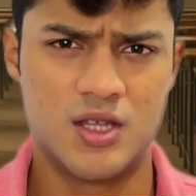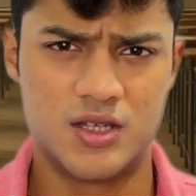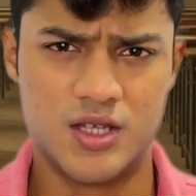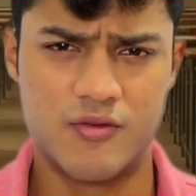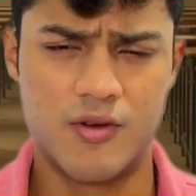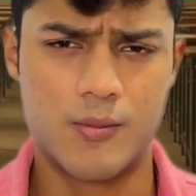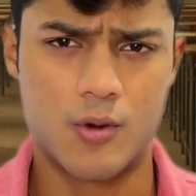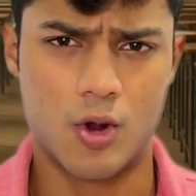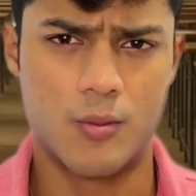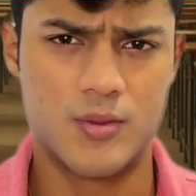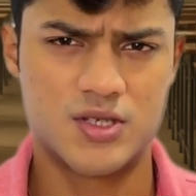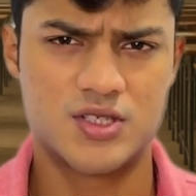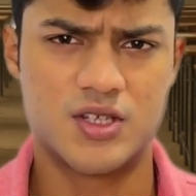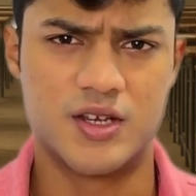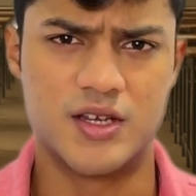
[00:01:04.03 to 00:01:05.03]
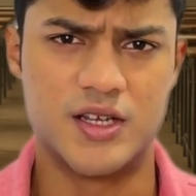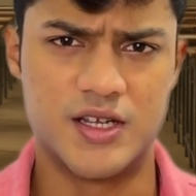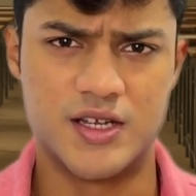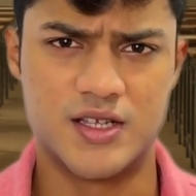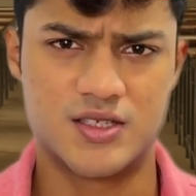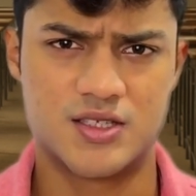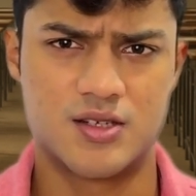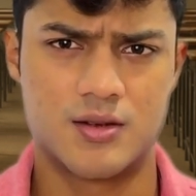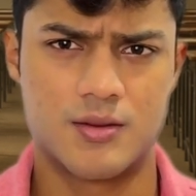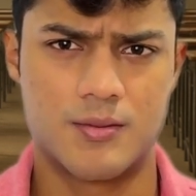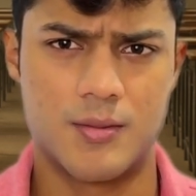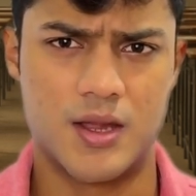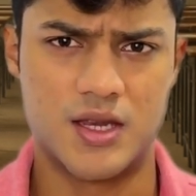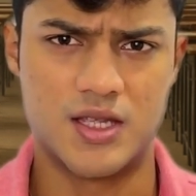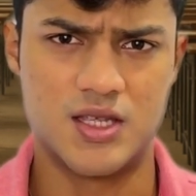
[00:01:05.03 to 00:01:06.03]
They were promised a retest,
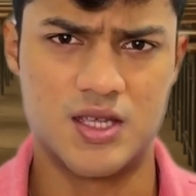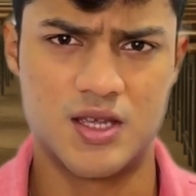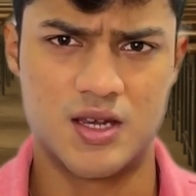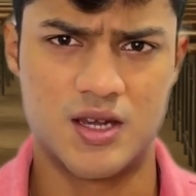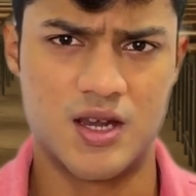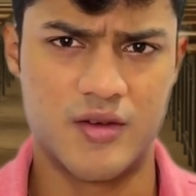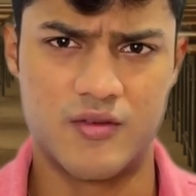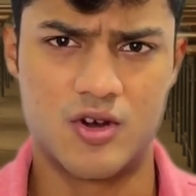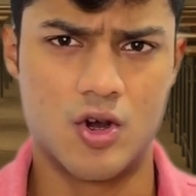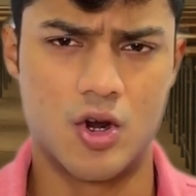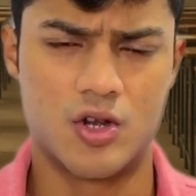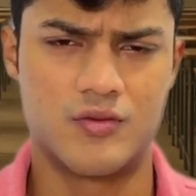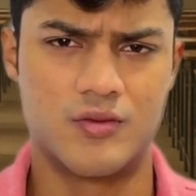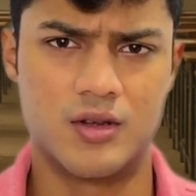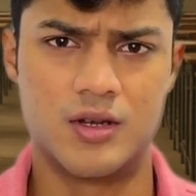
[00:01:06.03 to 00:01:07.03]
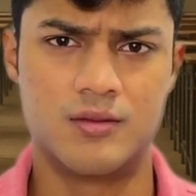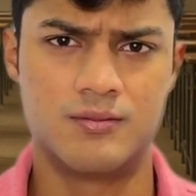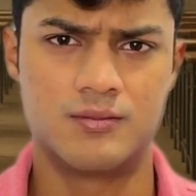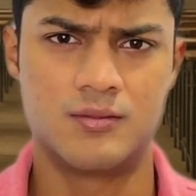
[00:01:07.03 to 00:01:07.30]
many never got one.